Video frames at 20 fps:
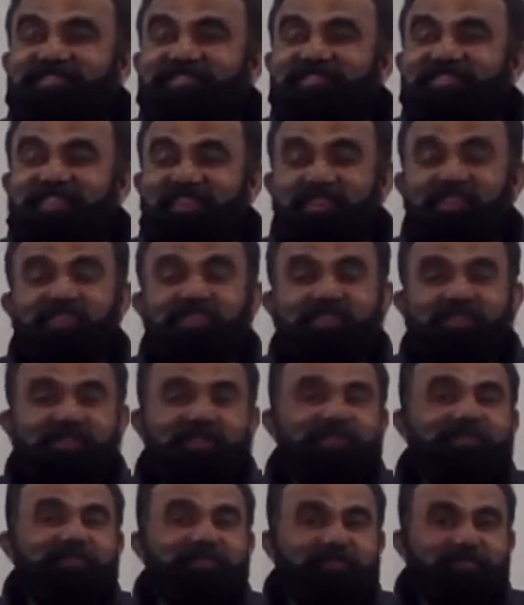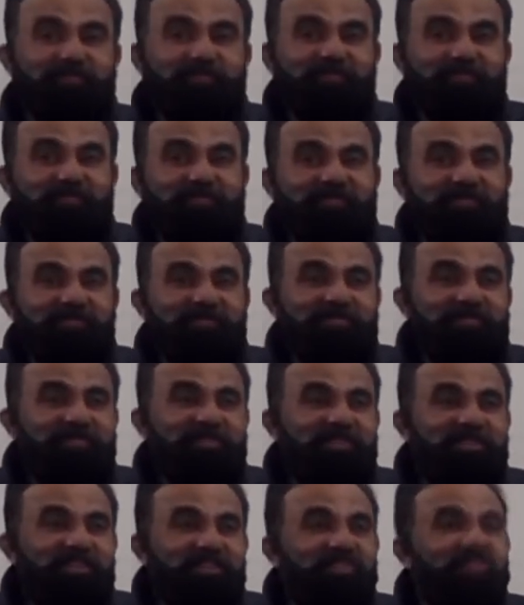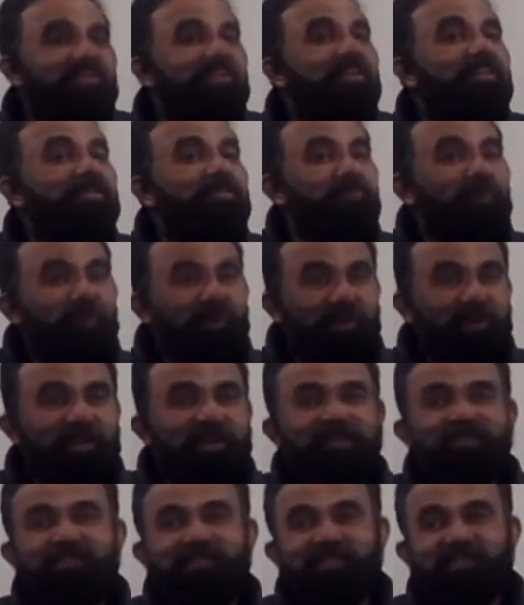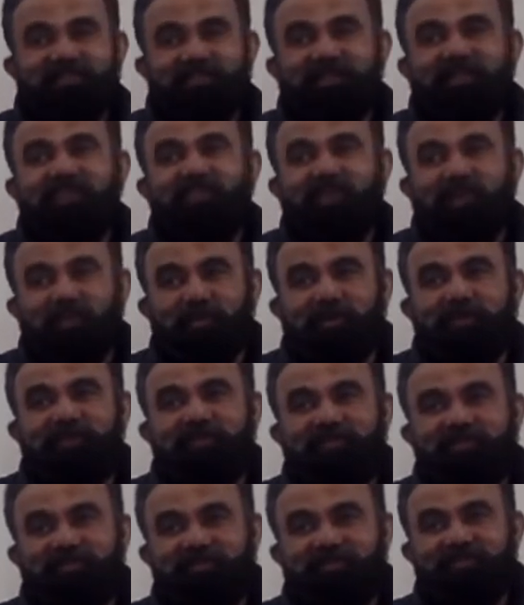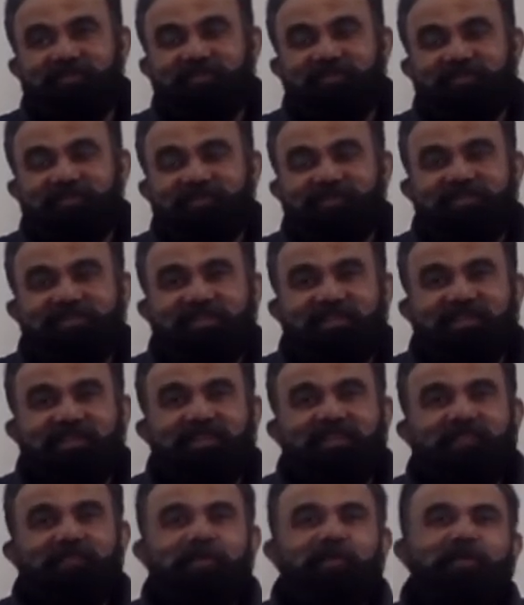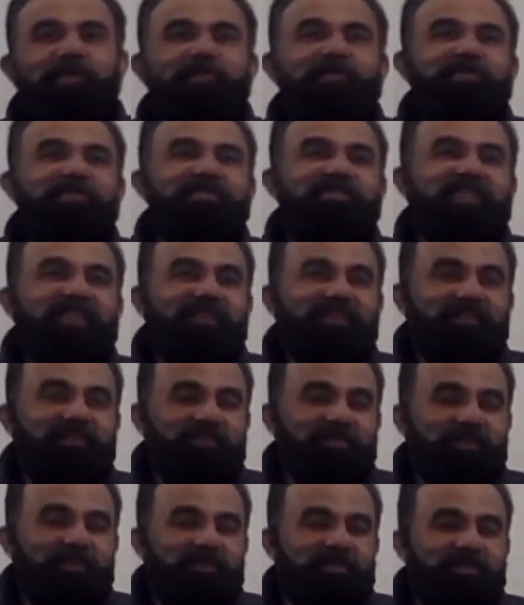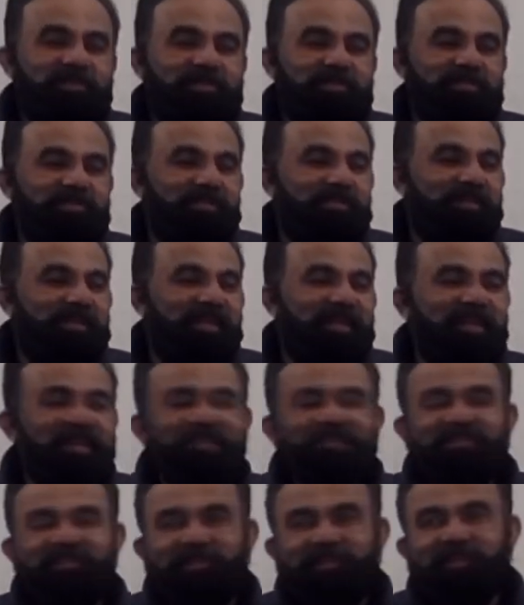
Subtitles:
It is steel. Steel is more elastic than rubber. People mistake the words elastic.